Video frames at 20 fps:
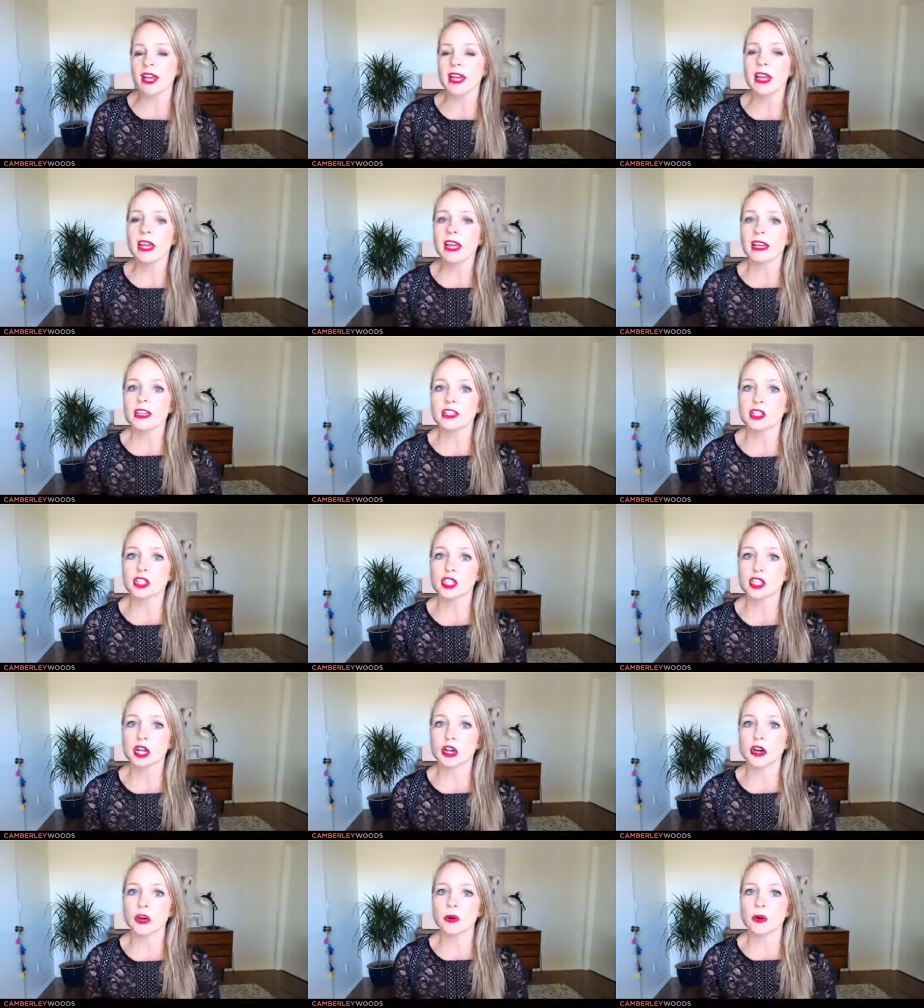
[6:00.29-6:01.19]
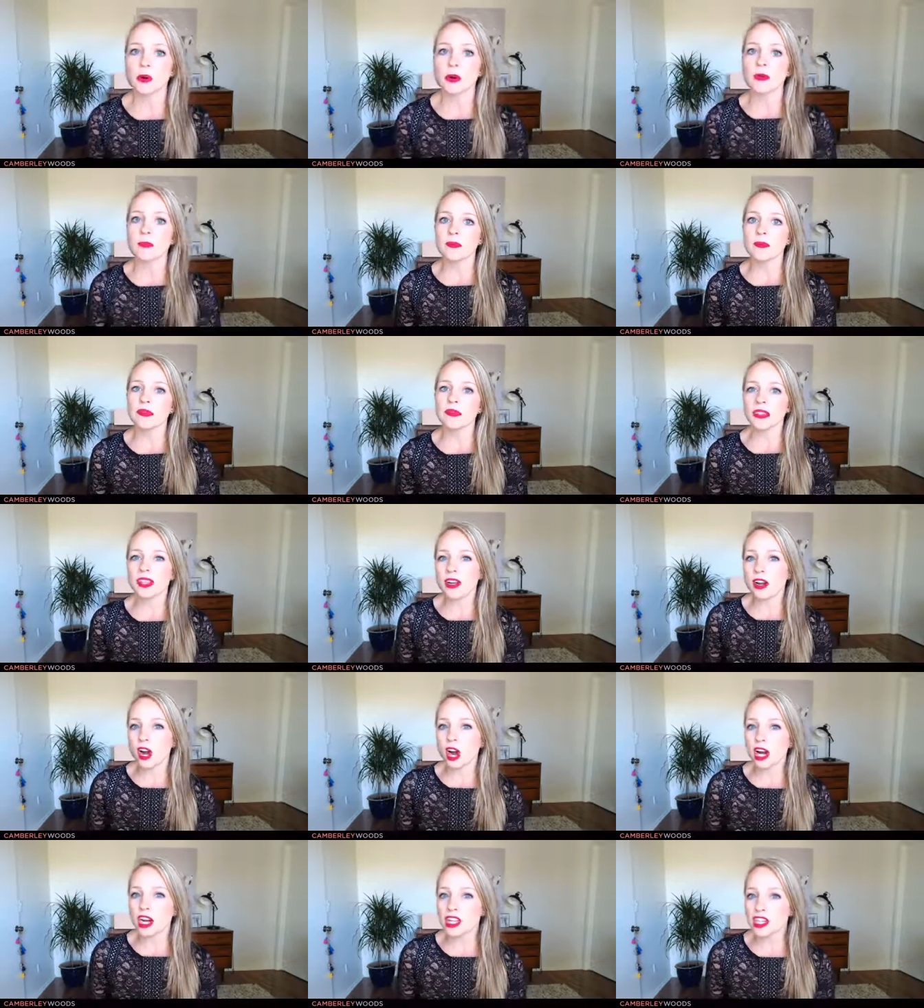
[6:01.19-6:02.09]
So there
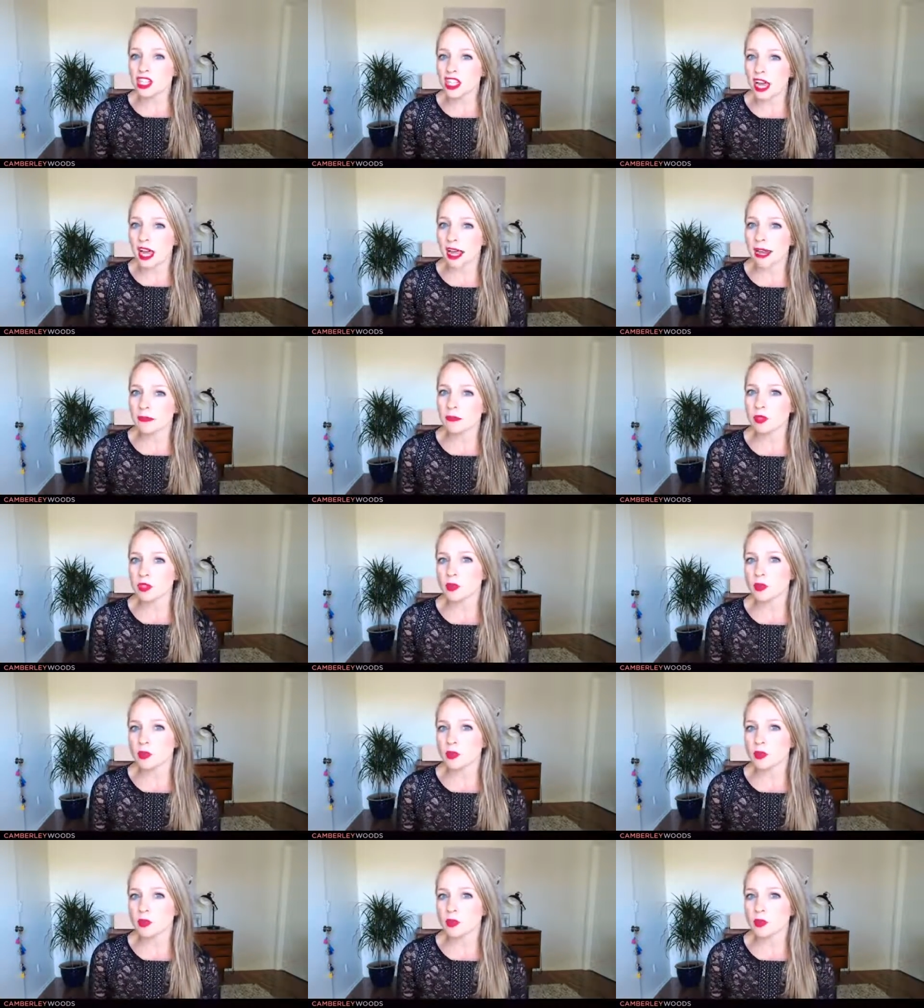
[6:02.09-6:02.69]
are times when